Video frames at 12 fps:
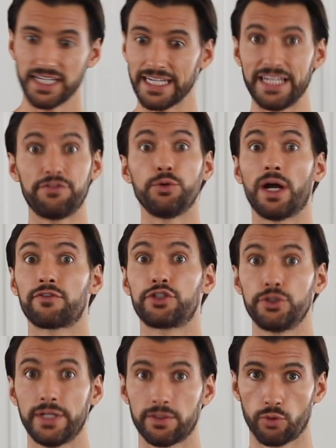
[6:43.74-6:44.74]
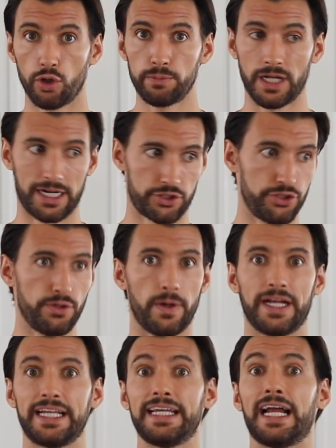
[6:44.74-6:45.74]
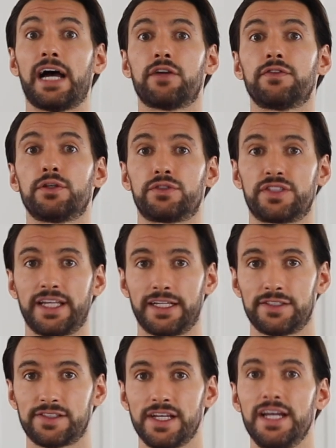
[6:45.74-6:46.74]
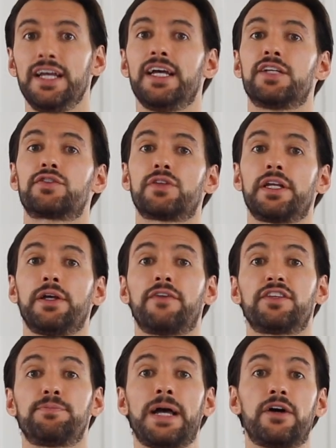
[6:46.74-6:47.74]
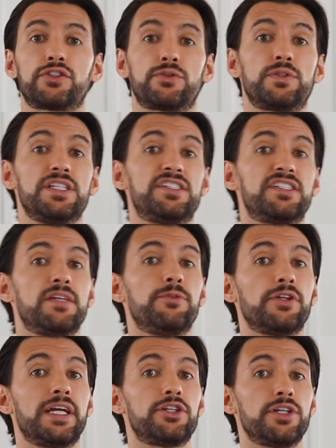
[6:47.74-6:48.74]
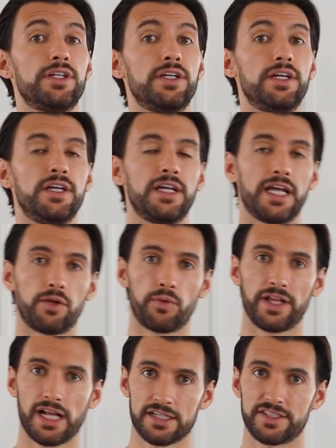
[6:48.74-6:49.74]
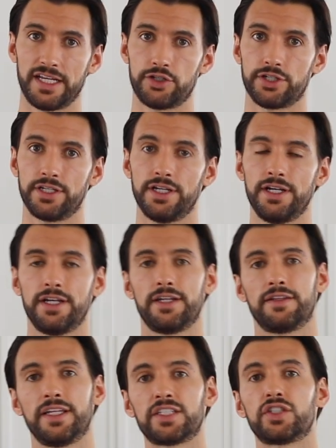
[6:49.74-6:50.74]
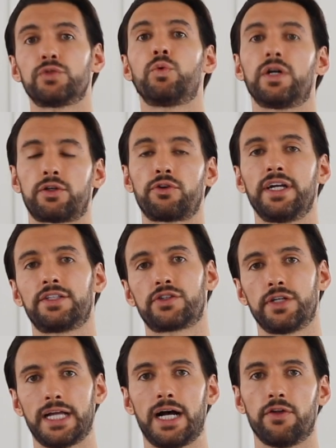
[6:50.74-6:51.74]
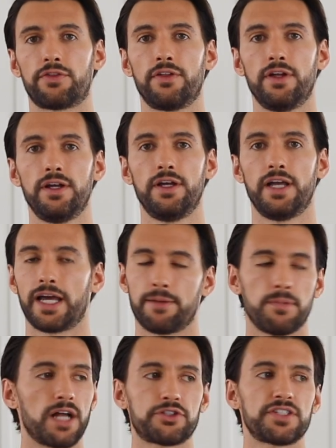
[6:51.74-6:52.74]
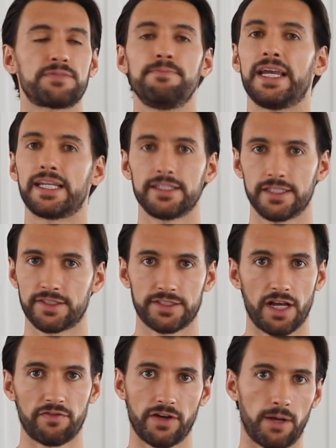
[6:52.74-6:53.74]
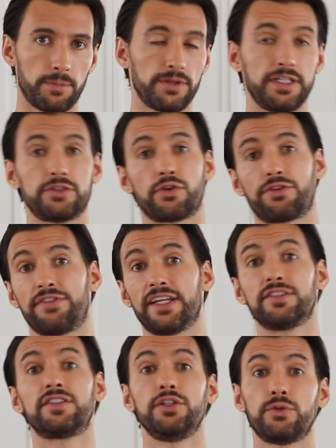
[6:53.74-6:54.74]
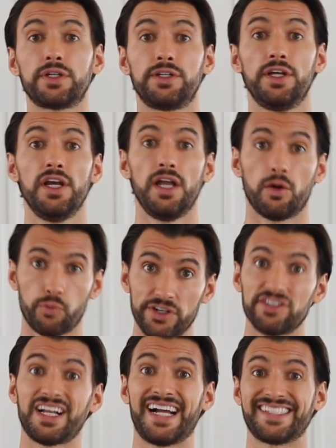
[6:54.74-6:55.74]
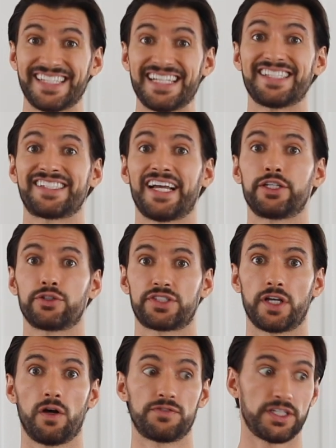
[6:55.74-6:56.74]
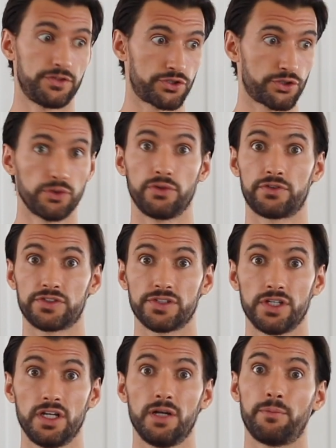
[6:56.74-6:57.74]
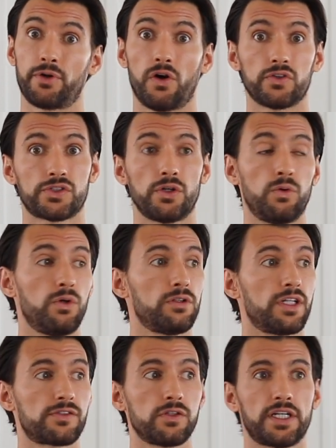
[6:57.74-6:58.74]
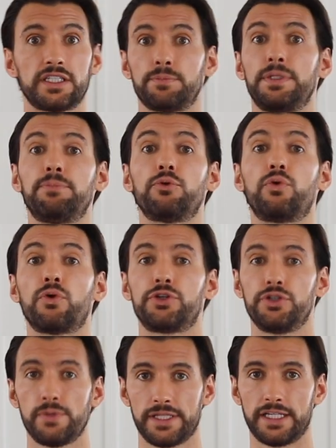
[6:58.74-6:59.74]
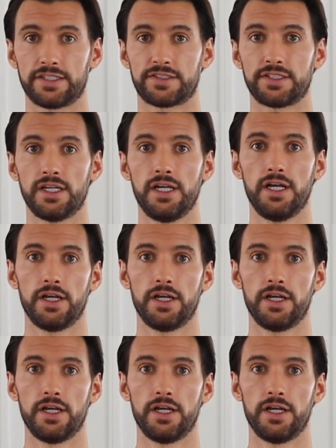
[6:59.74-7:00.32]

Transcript: And if you ever do hit roadblocks, you know how to get out of those things. And so that you have the balance between stimulation and relaxation. This is what creates good health. And I'm not just making this stuff up. These are things that you can realize inside yourselves as truths, but also let's look at the people who are doing this.